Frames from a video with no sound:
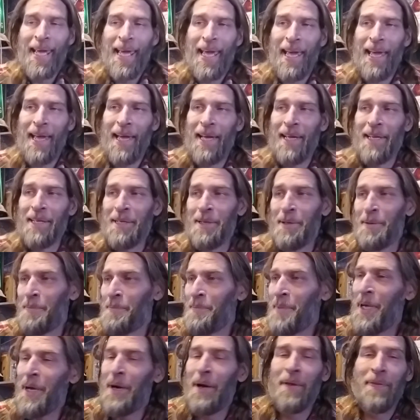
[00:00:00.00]
And
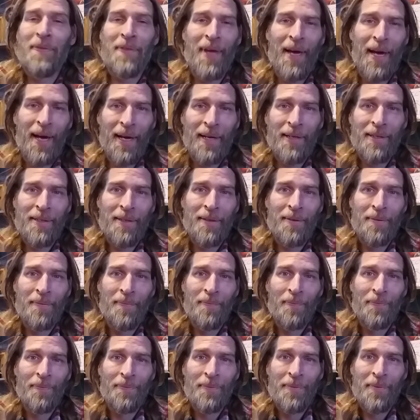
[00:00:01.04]
beyond that,
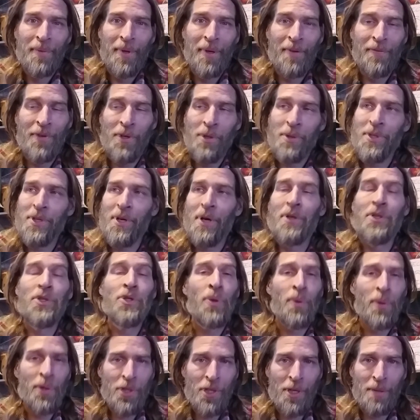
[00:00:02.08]
if you start
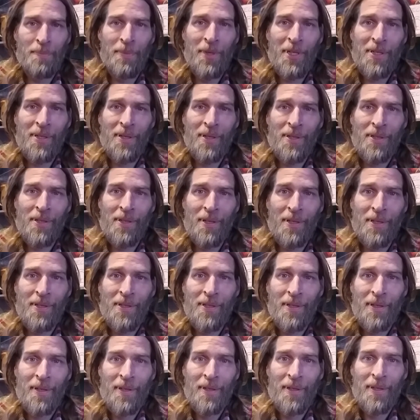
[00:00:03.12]
torching businesses,
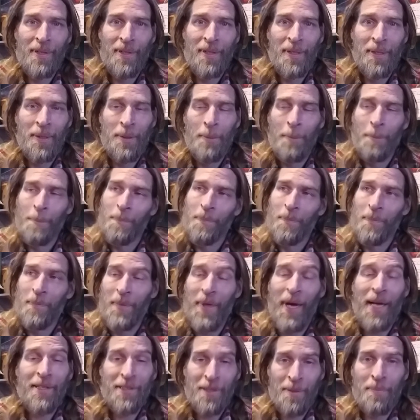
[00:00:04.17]

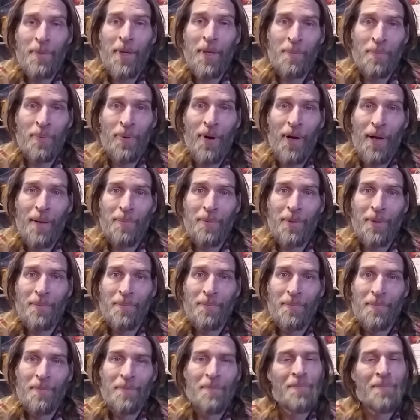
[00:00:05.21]
that's a big problem.